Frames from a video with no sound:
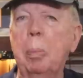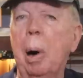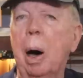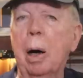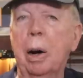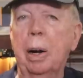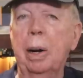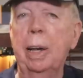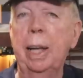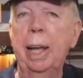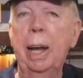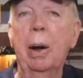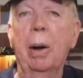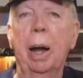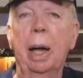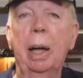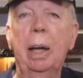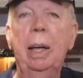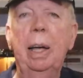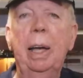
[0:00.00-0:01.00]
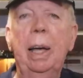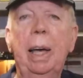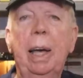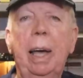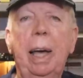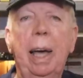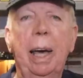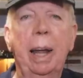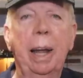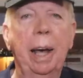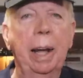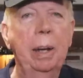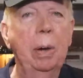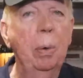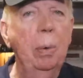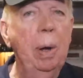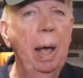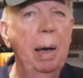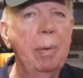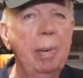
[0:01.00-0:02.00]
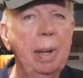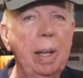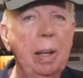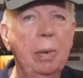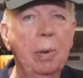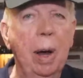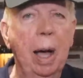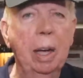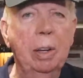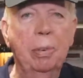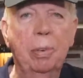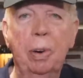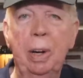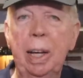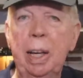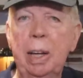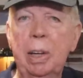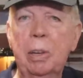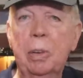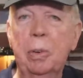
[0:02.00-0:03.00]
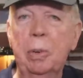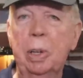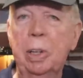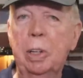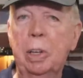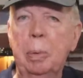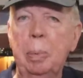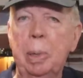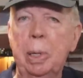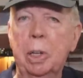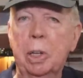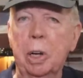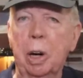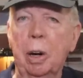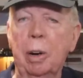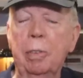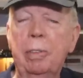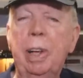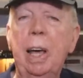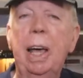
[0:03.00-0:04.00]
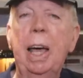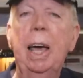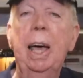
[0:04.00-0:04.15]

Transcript: modern era, and I don't have any tracks for industries to be served